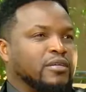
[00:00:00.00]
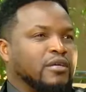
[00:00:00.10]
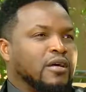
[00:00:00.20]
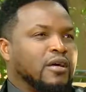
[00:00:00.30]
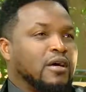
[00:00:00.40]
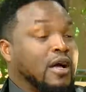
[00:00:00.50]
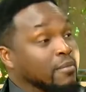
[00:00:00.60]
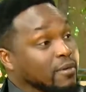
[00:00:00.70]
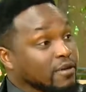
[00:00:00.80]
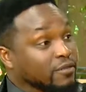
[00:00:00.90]

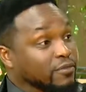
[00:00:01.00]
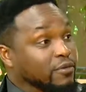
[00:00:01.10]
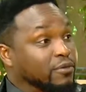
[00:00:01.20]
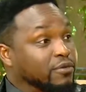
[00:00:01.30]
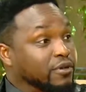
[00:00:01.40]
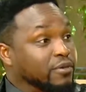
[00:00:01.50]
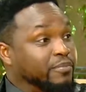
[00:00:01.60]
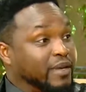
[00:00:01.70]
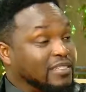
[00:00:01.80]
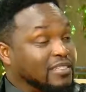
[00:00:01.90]
AMA for the
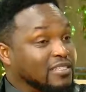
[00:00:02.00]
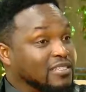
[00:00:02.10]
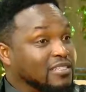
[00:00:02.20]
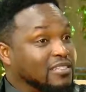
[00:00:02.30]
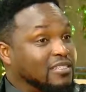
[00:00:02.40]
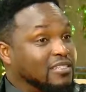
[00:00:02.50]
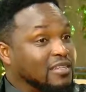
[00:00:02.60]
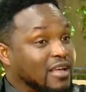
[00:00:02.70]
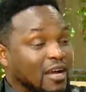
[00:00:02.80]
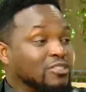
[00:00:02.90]
best
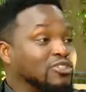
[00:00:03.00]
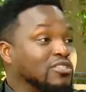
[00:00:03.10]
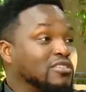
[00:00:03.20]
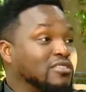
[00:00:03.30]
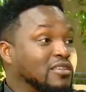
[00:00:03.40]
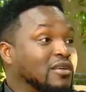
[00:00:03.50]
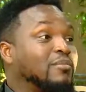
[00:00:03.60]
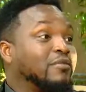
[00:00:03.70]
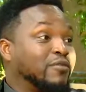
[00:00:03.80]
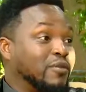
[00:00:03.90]
actress
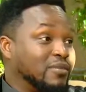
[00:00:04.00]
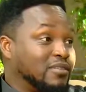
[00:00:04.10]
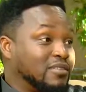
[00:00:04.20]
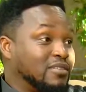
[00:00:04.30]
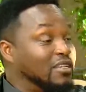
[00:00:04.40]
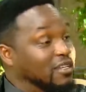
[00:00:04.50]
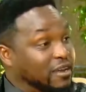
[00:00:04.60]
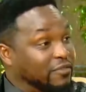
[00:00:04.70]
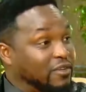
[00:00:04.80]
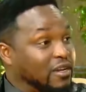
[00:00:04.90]
performance in
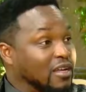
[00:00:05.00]
Africa.